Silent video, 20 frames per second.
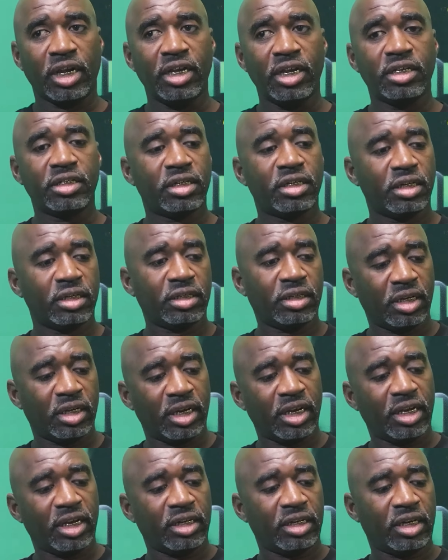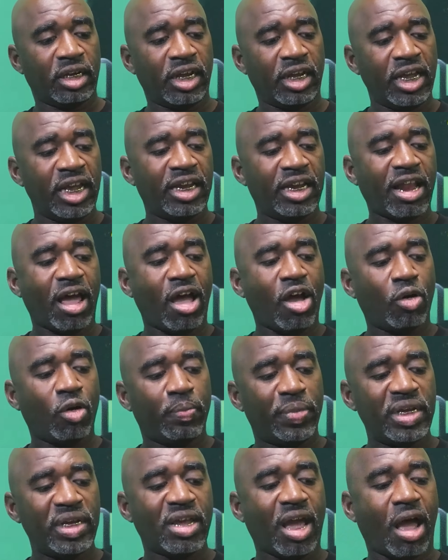he's the the, the end
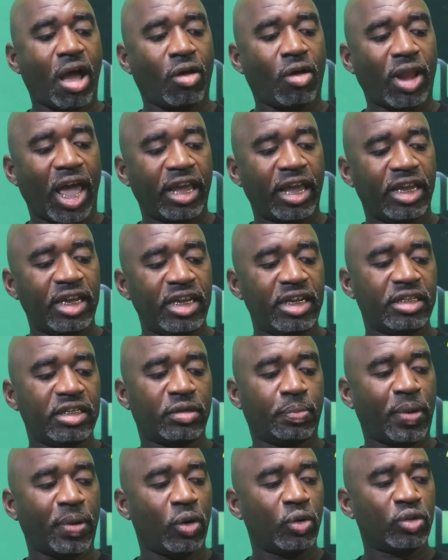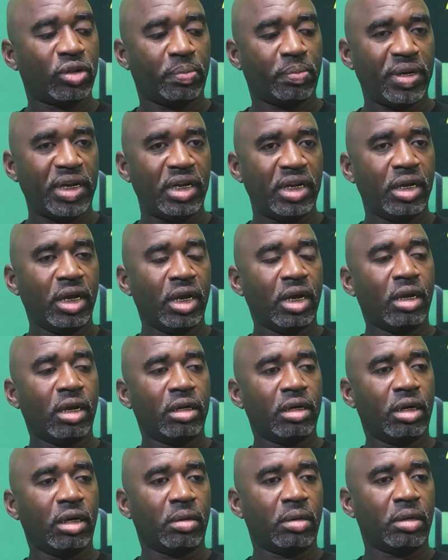all be all. Like he's supposed to be
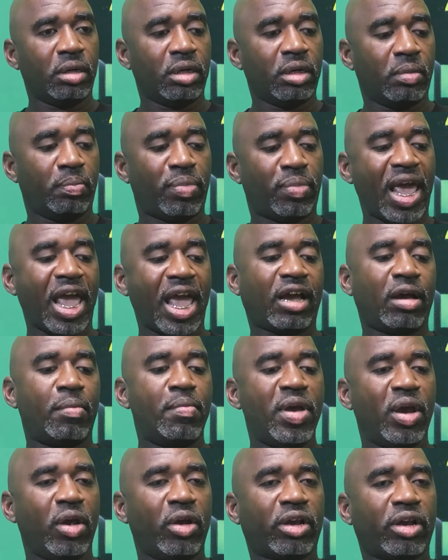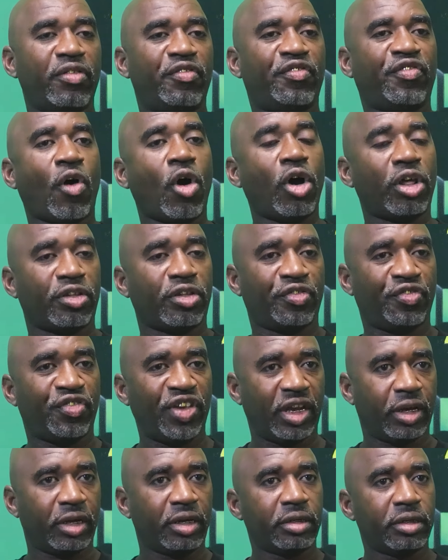the the black American father
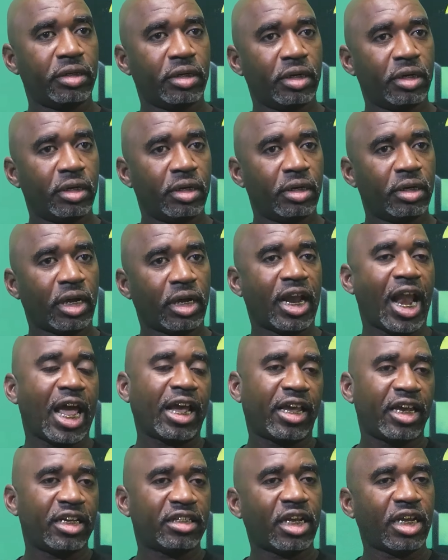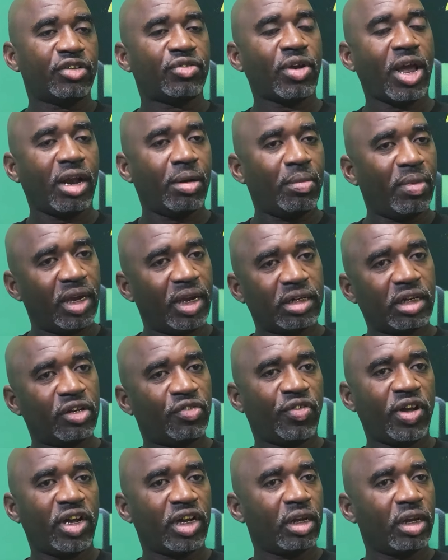figure. And I guess they try to
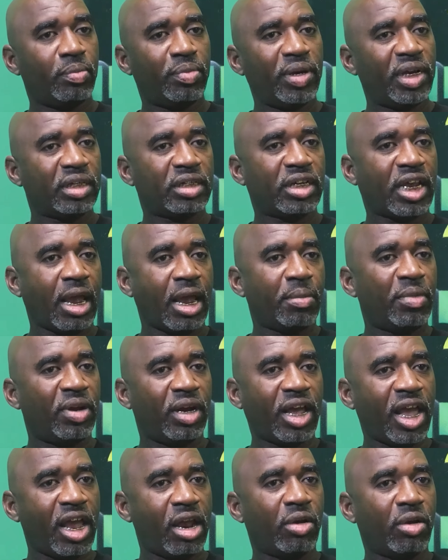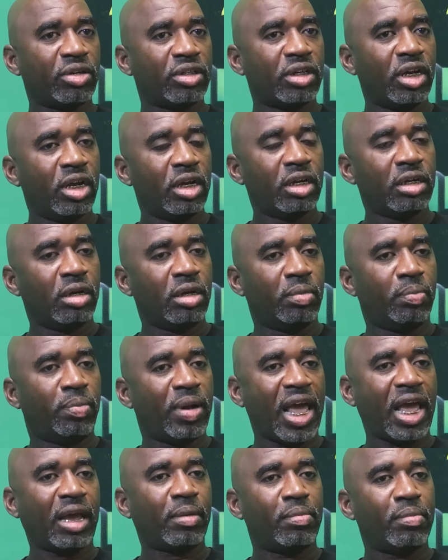make this funky bitch Kamala Harris
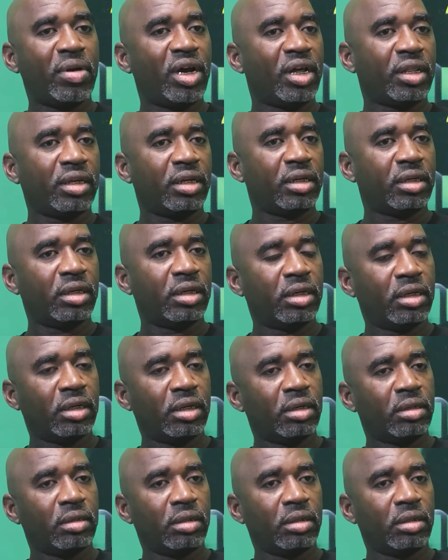the black mother